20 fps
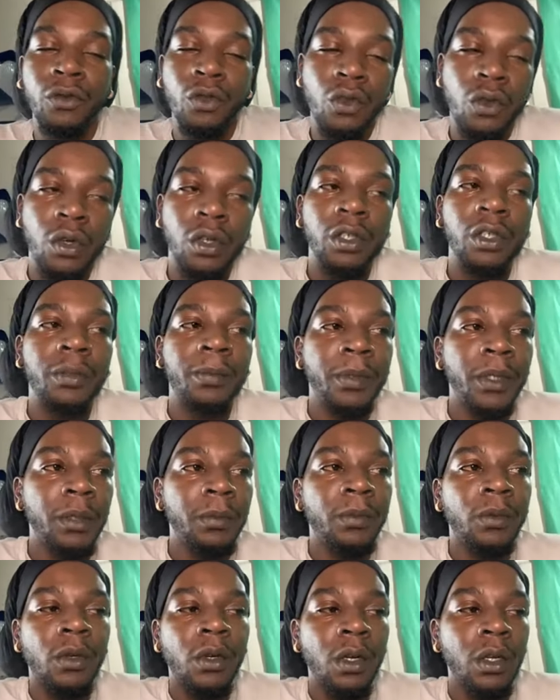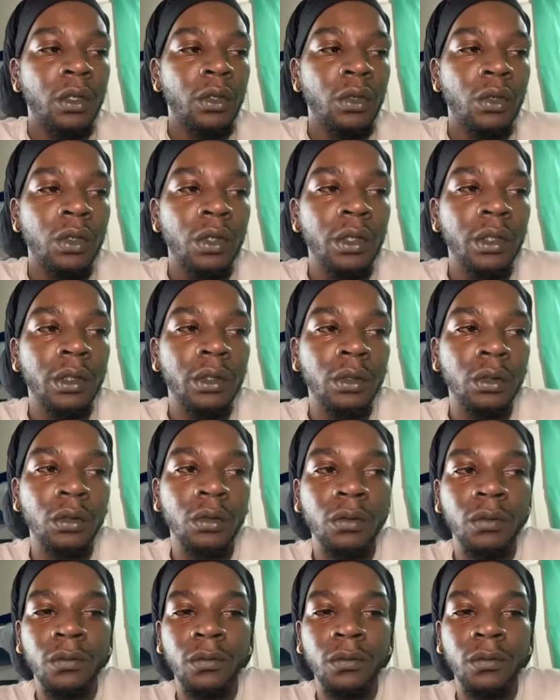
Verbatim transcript: course, people aren't going to